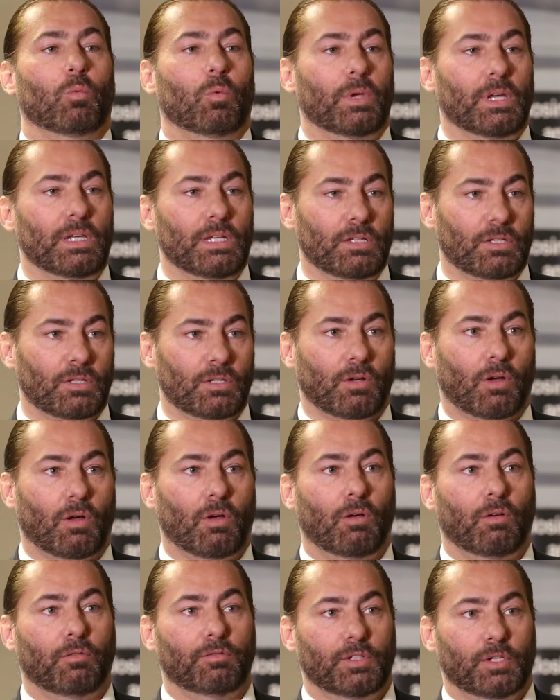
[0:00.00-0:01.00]
we
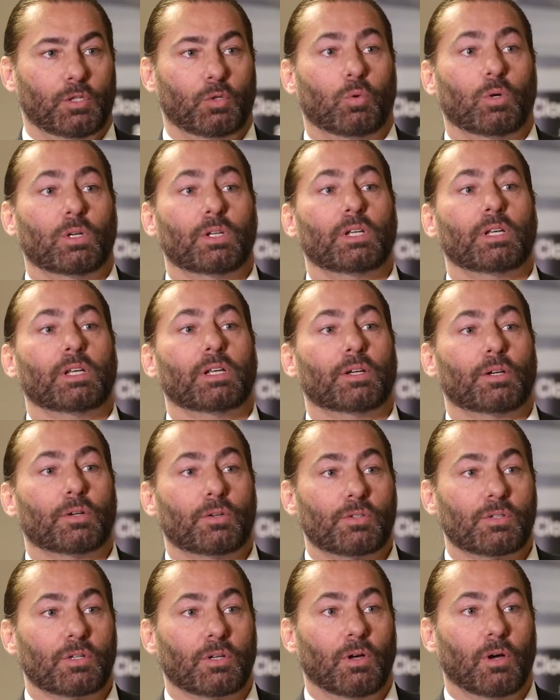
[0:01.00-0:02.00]
solved 20
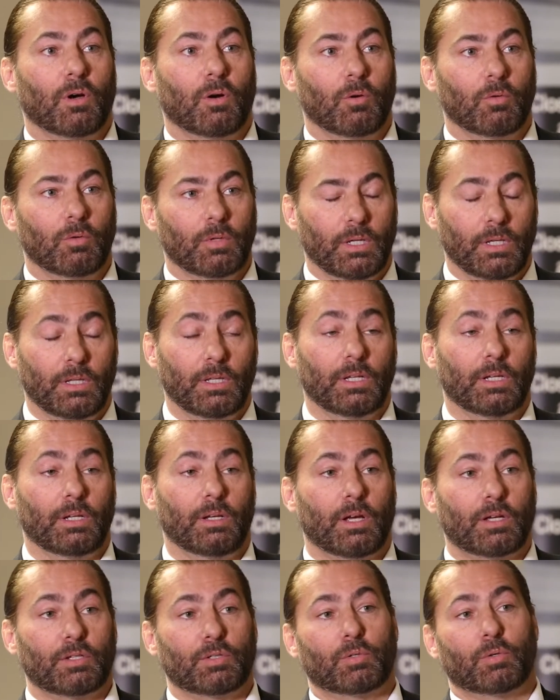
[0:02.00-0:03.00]
years ago in the
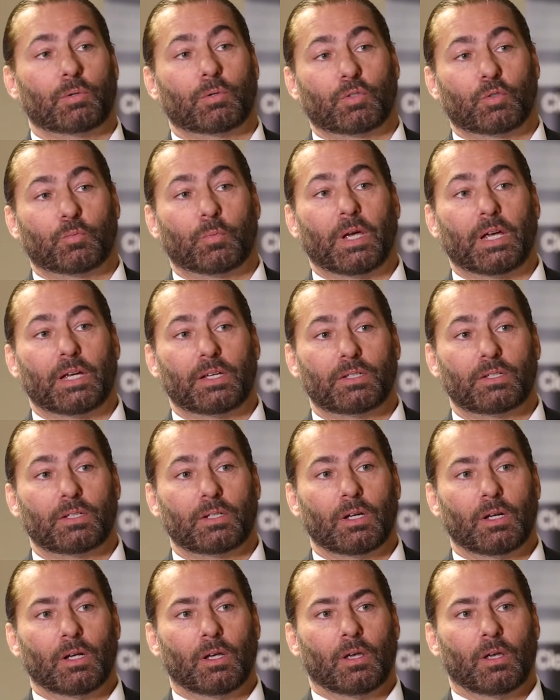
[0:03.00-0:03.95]
industrial space.